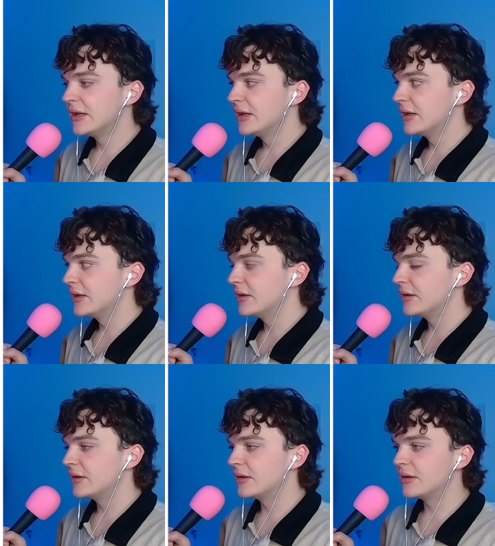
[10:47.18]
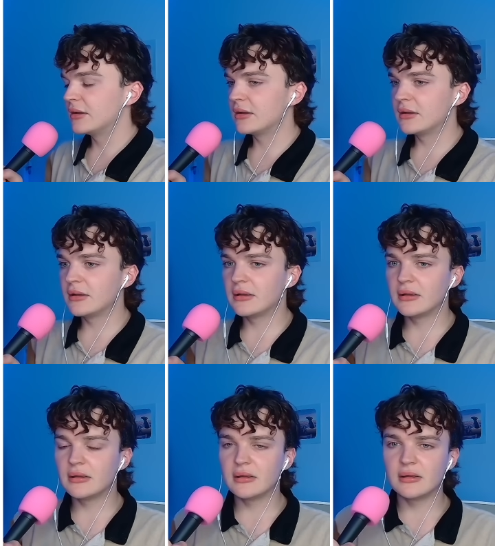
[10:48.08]

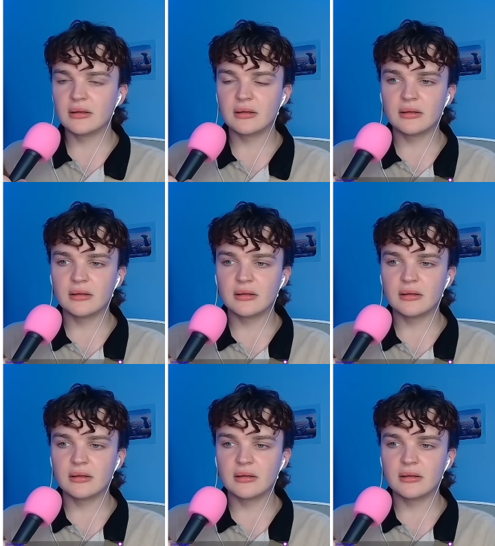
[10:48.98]
No one is speaking in this clip.